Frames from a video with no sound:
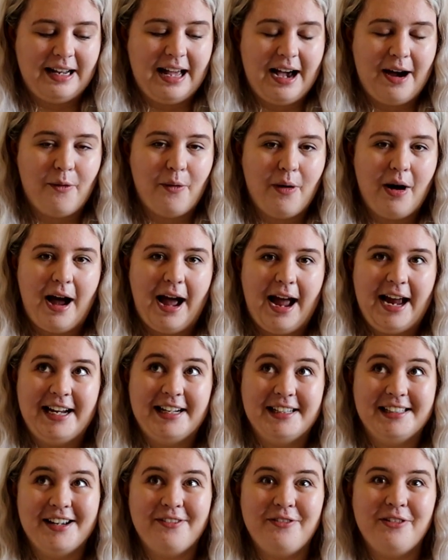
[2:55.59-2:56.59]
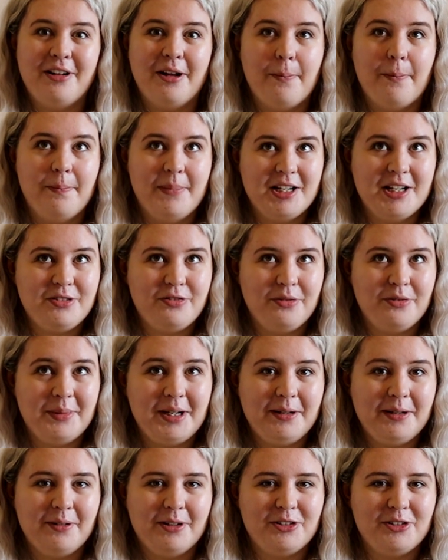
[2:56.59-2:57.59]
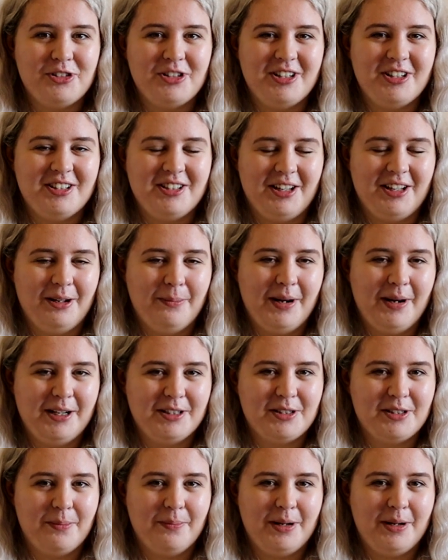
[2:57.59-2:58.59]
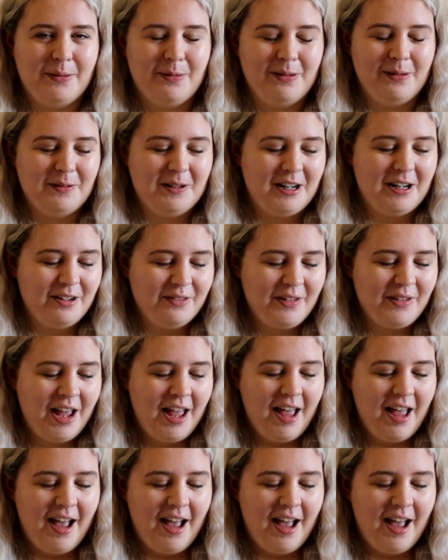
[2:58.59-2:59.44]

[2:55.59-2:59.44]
Now a definite miss for me, which is going to make some people laugh,